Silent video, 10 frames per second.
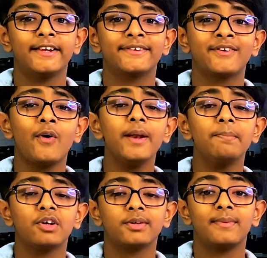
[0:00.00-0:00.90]
It is
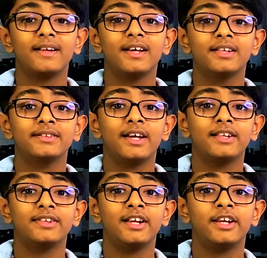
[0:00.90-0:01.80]
quite possible
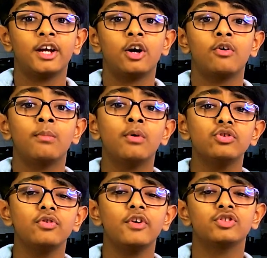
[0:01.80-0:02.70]
that they take over
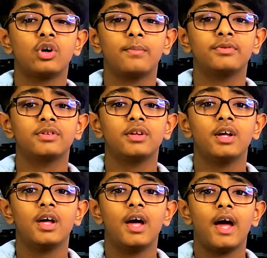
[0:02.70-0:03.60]
most of our jobs
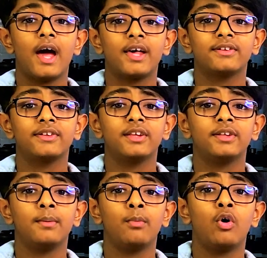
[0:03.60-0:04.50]
as they
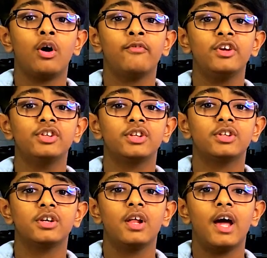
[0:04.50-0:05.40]
seem more
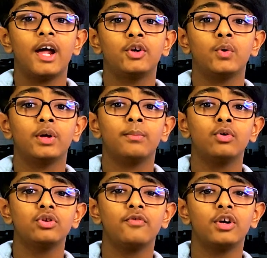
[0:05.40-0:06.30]
efficient at doing
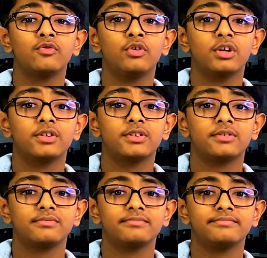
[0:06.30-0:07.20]
most of our
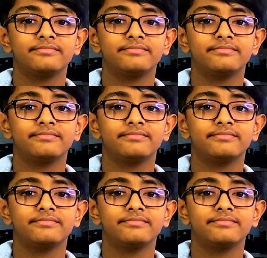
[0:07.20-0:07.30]
works.